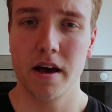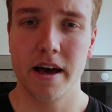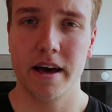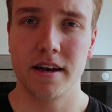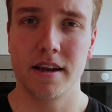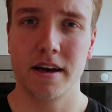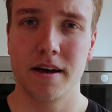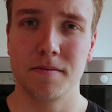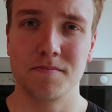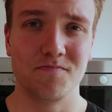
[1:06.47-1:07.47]
And
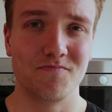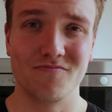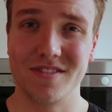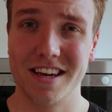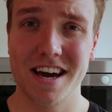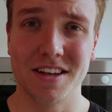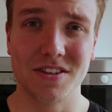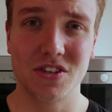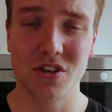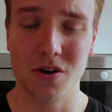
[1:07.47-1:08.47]
um, yeah,
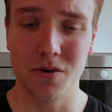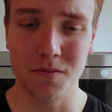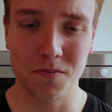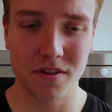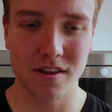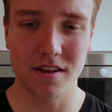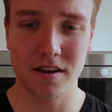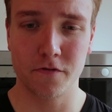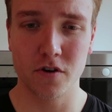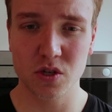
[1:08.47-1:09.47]
so
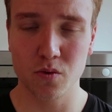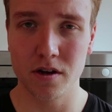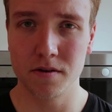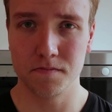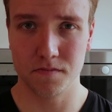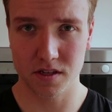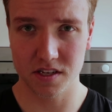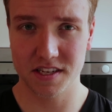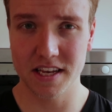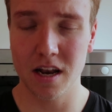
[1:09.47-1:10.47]
the first one,
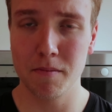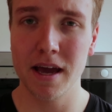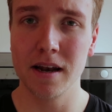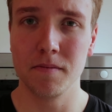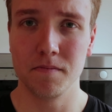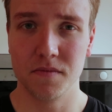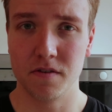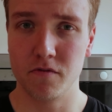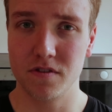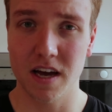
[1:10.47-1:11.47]
send a mail,
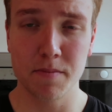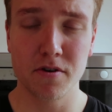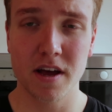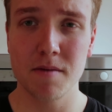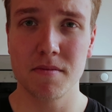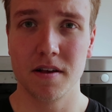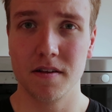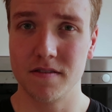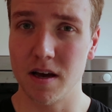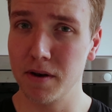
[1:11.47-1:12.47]
type your name,
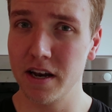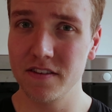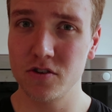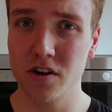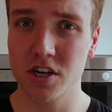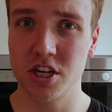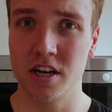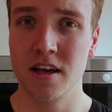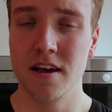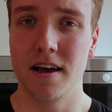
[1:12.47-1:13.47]
type a little
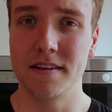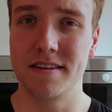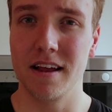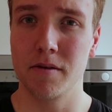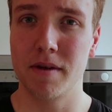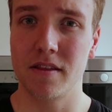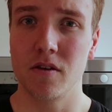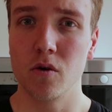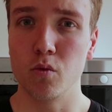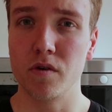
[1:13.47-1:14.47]
introduction, and tell them that
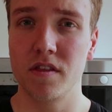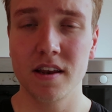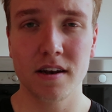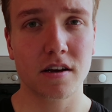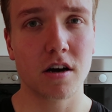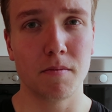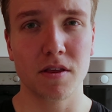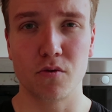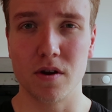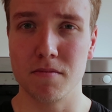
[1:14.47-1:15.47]
within the
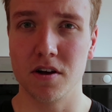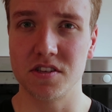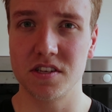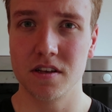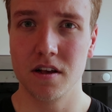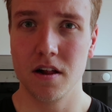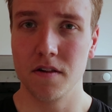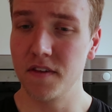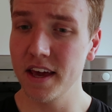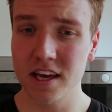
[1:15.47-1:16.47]
coming three months
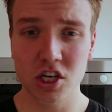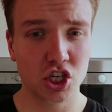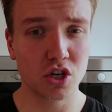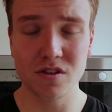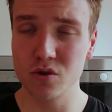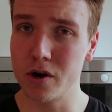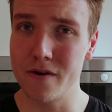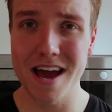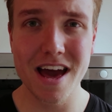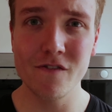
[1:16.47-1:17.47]
they can choose
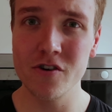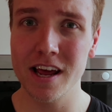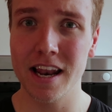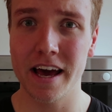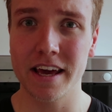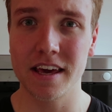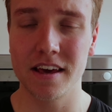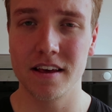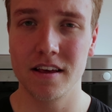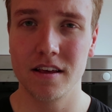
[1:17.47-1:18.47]
wherever they like
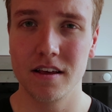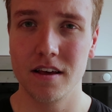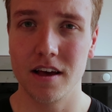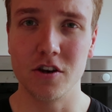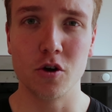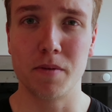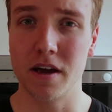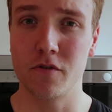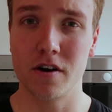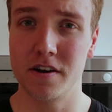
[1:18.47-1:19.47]
and you
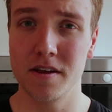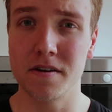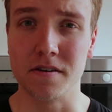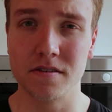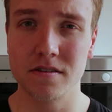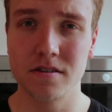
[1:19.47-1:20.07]
pay for their dinner.